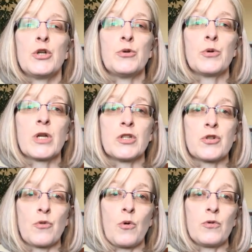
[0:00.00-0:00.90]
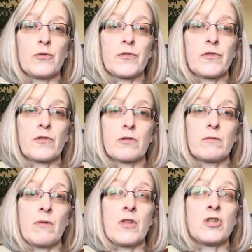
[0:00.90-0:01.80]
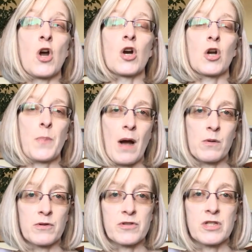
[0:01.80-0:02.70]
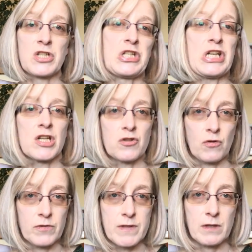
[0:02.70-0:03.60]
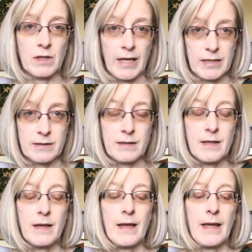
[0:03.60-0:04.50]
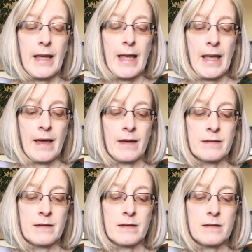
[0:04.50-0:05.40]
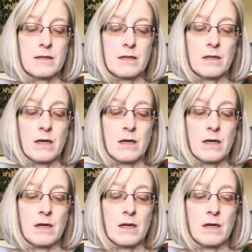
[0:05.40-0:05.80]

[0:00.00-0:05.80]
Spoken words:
who controls the dark powers, and she controls the light. And